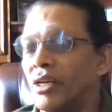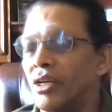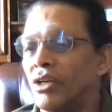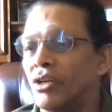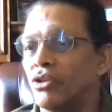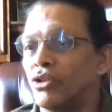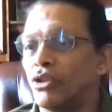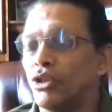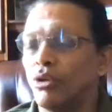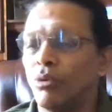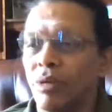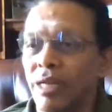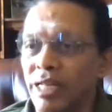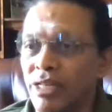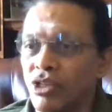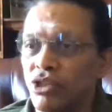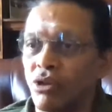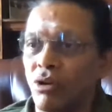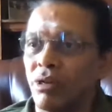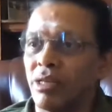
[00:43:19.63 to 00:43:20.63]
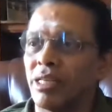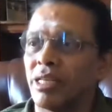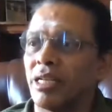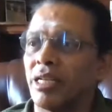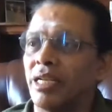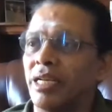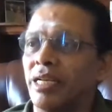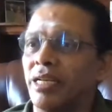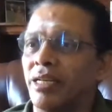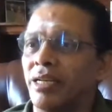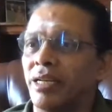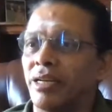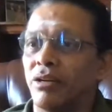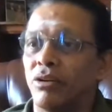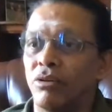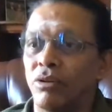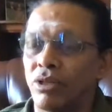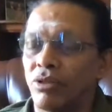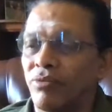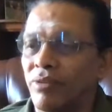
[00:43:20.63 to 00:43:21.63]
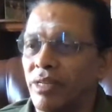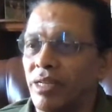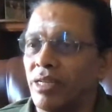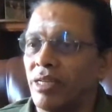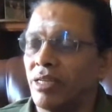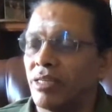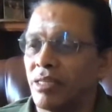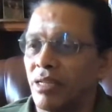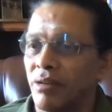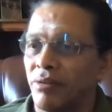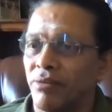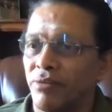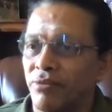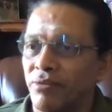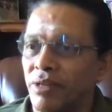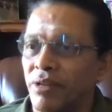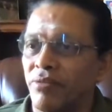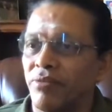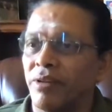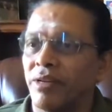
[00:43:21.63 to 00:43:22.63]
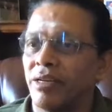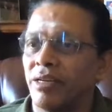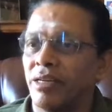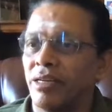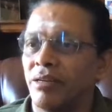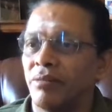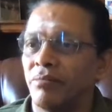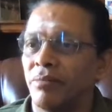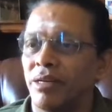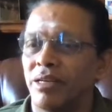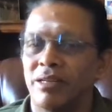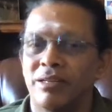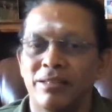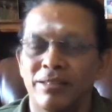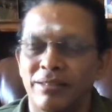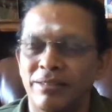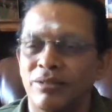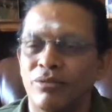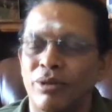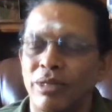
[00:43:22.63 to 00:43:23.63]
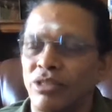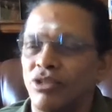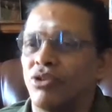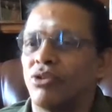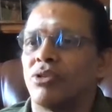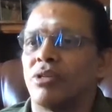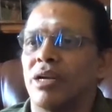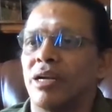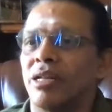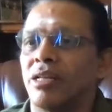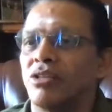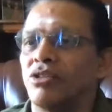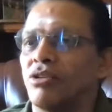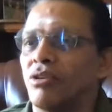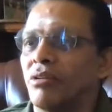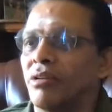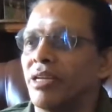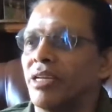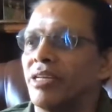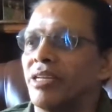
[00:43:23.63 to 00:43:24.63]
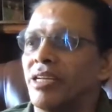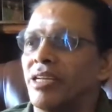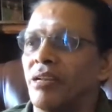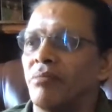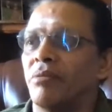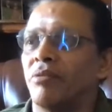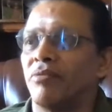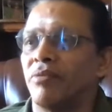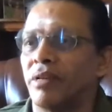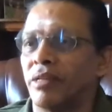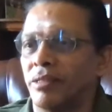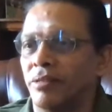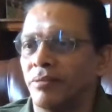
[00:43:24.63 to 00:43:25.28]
So you will enjoy the ride. It looks very tough, difficult, but once you start enjoying it, it will be fun.